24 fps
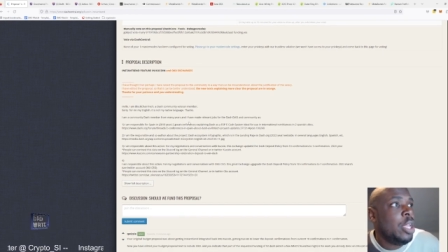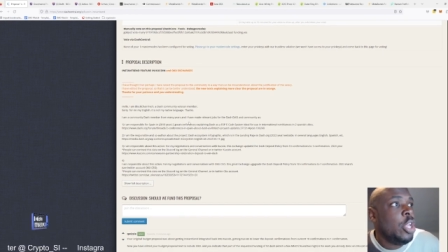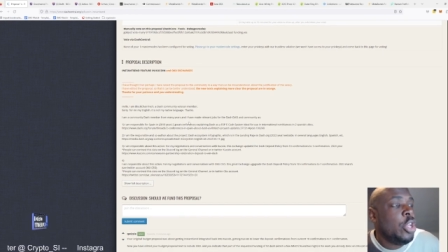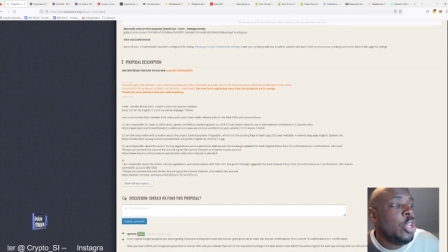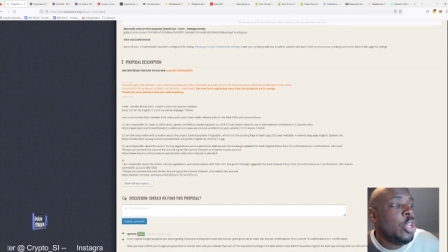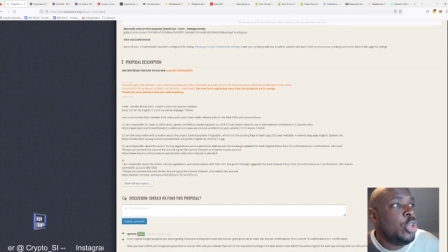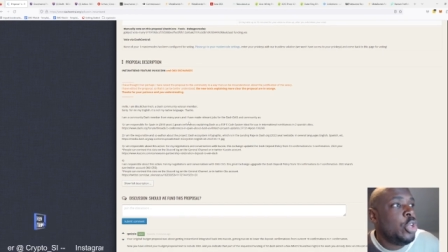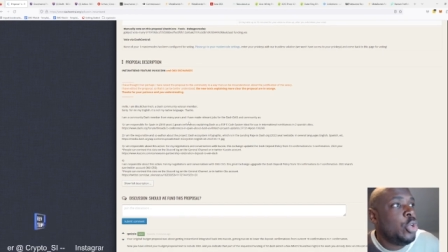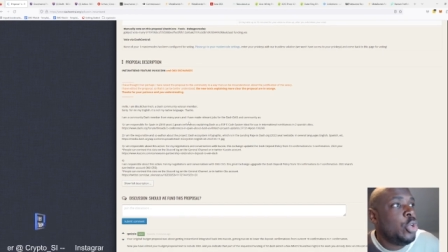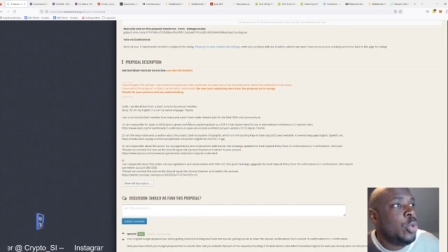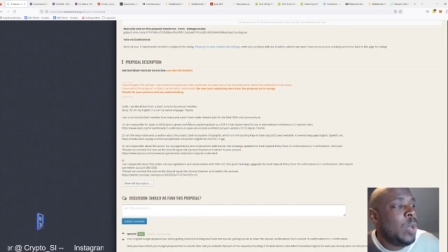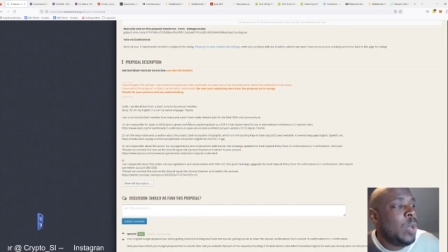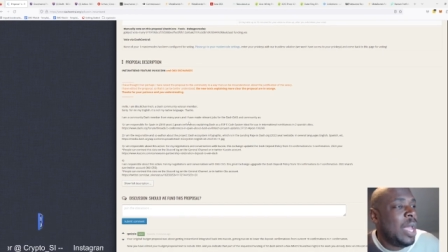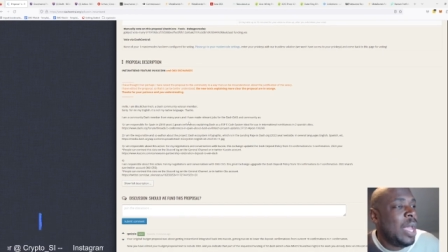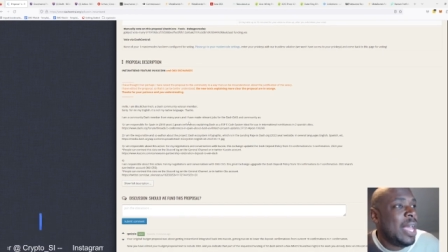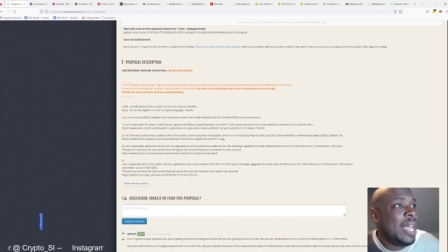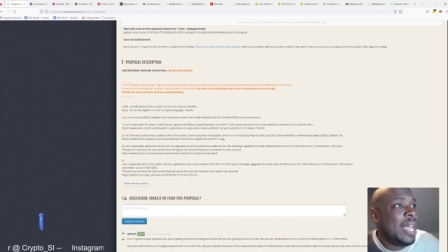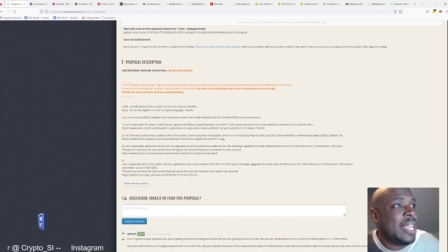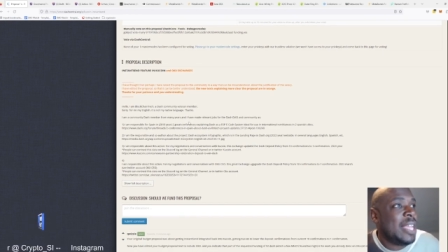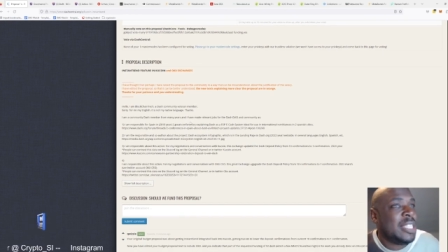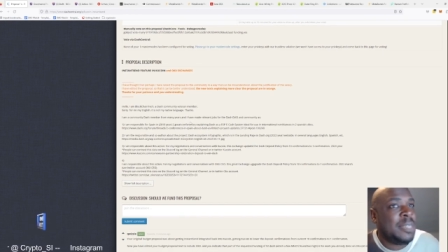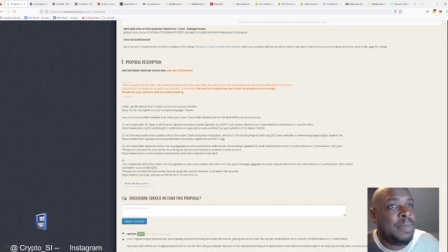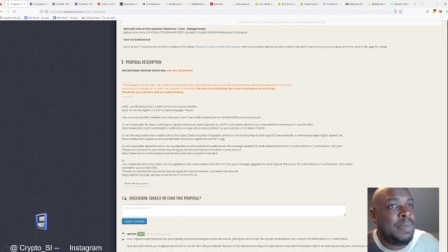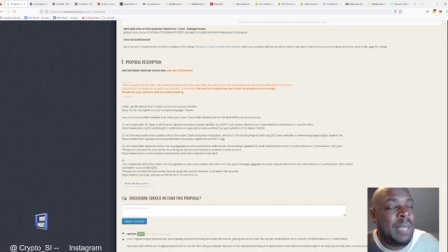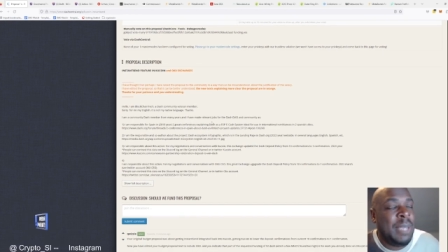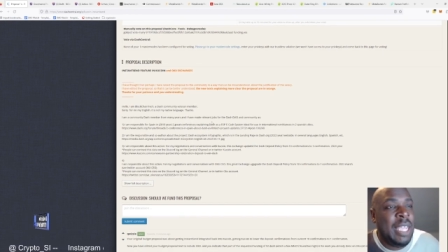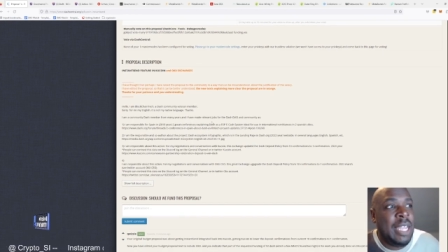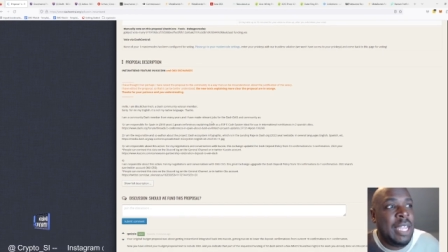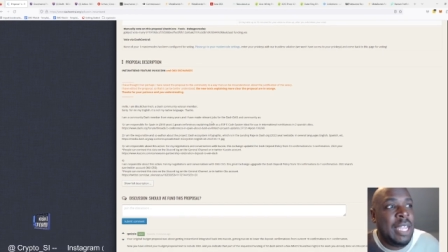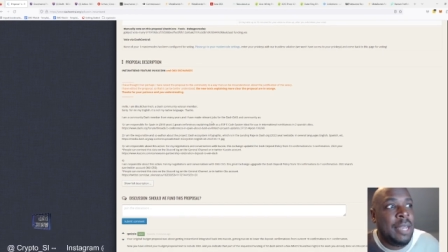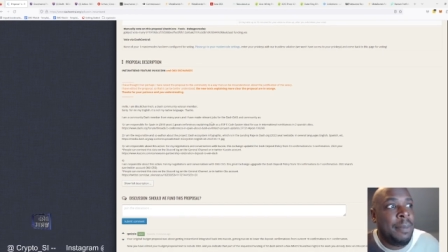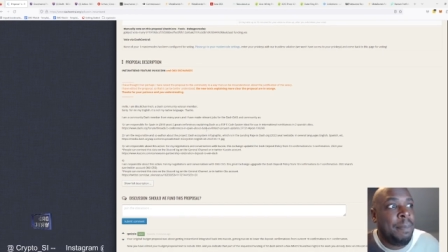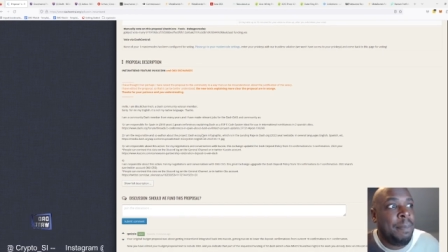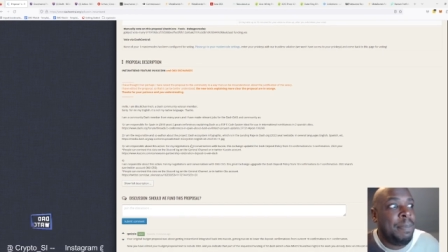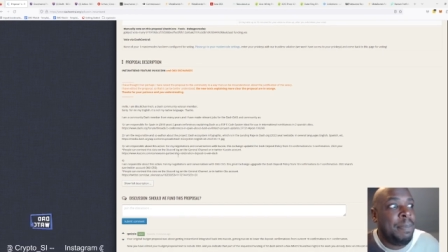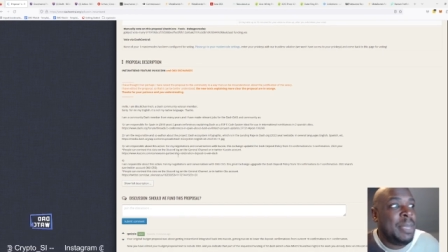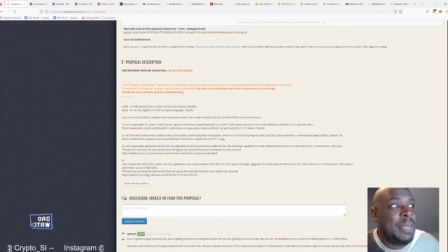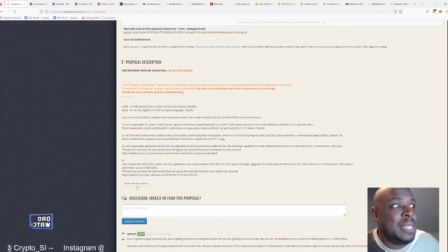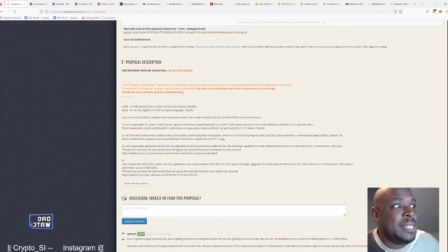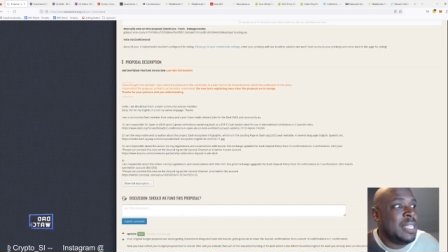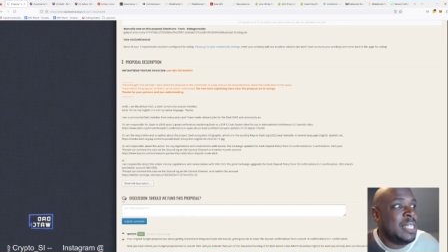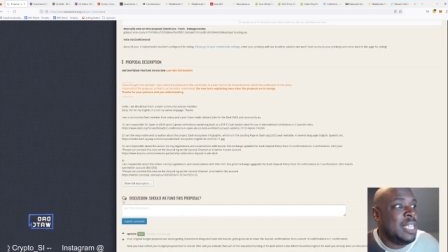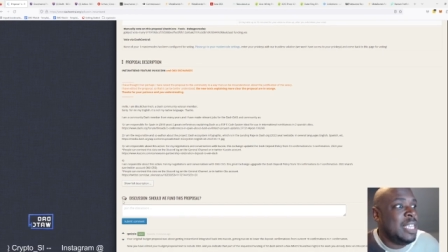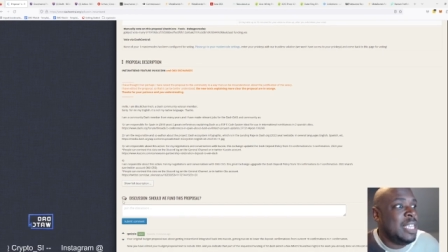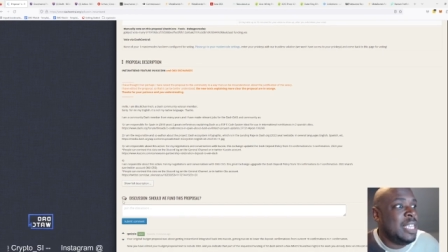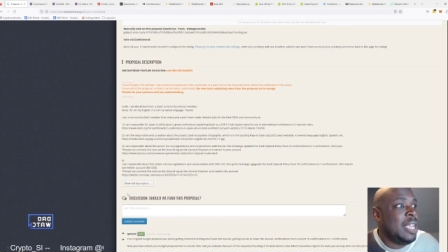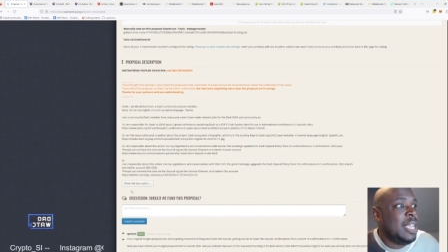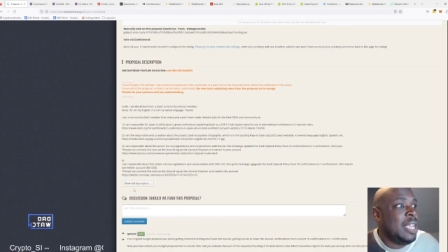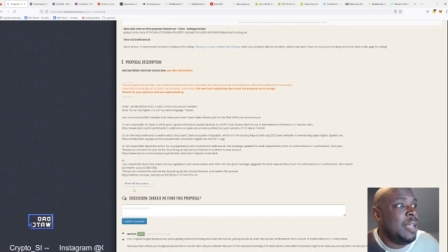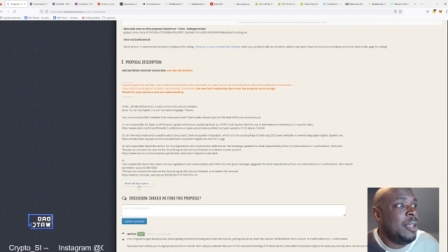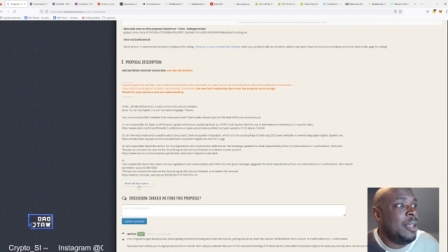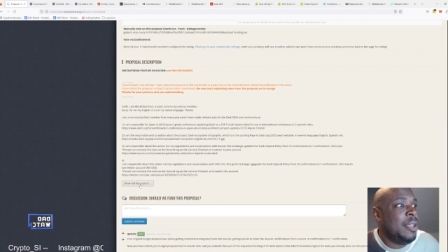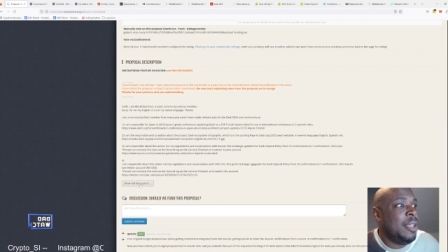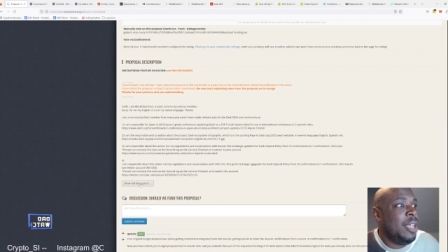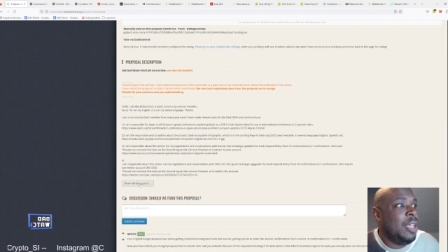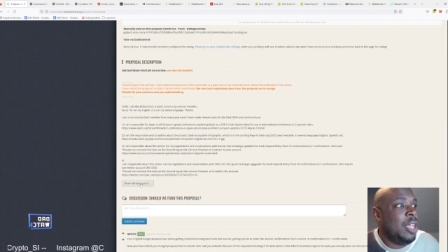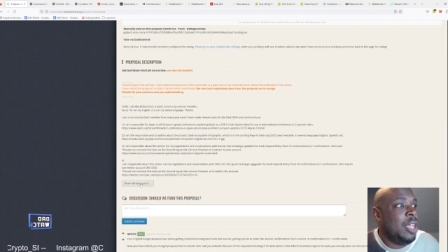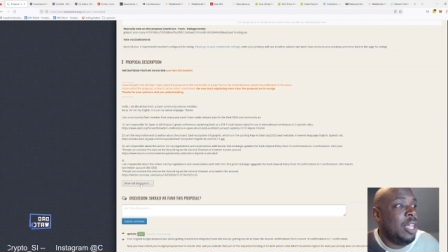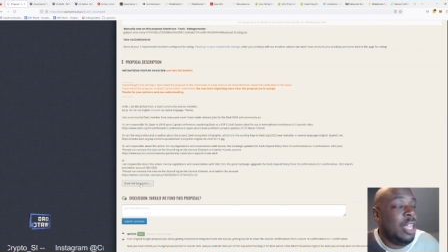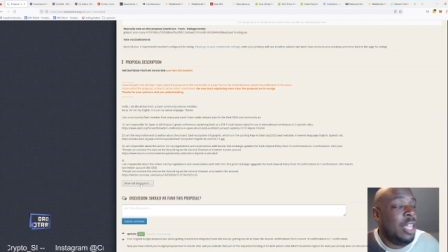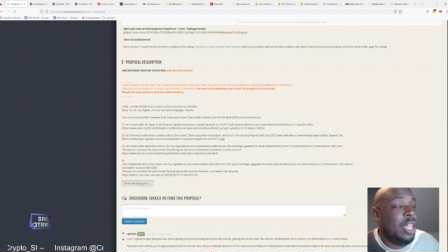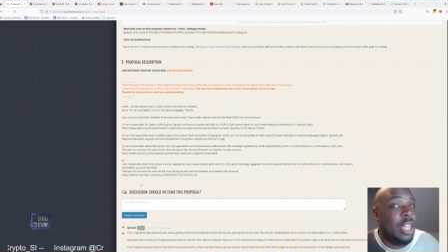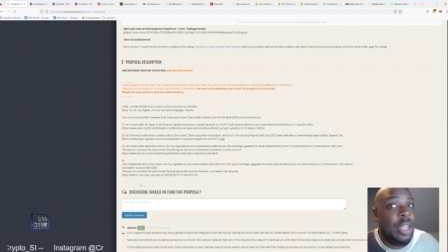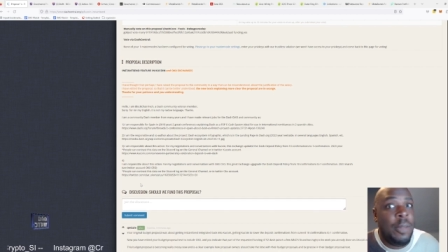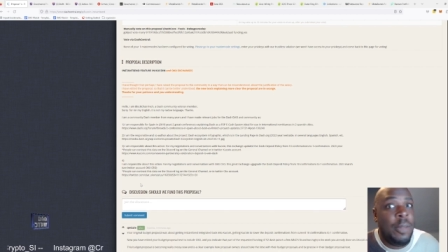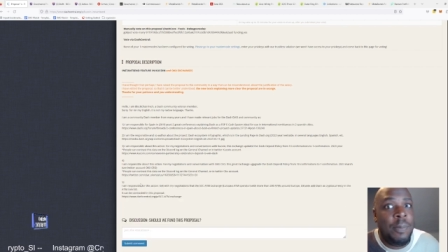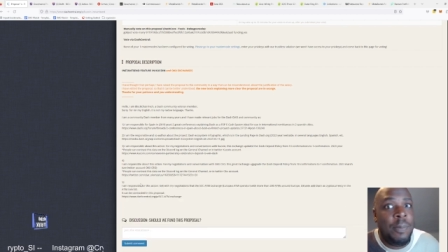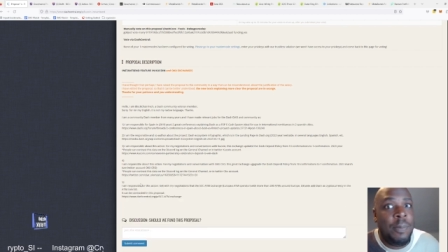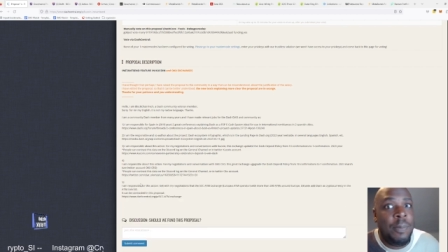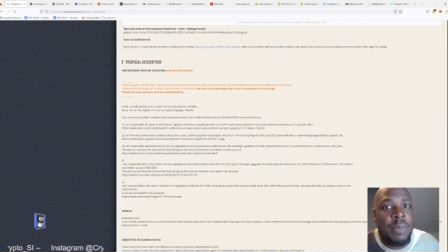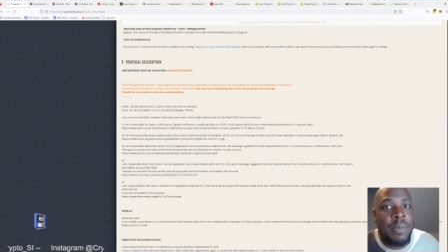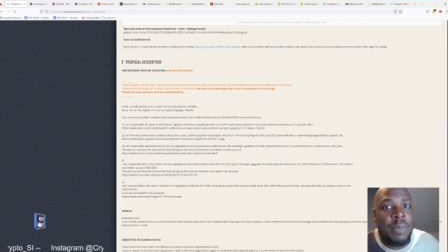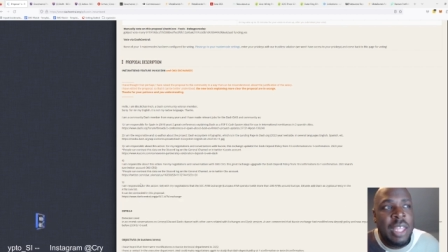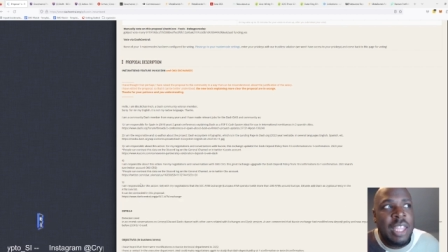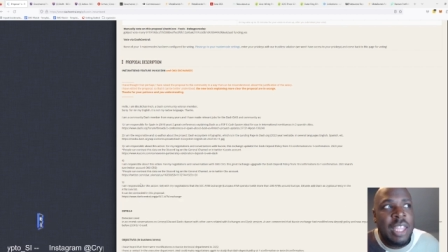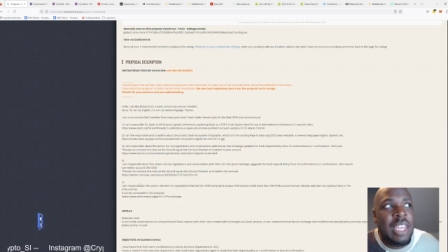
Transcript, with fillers: who has been busy um,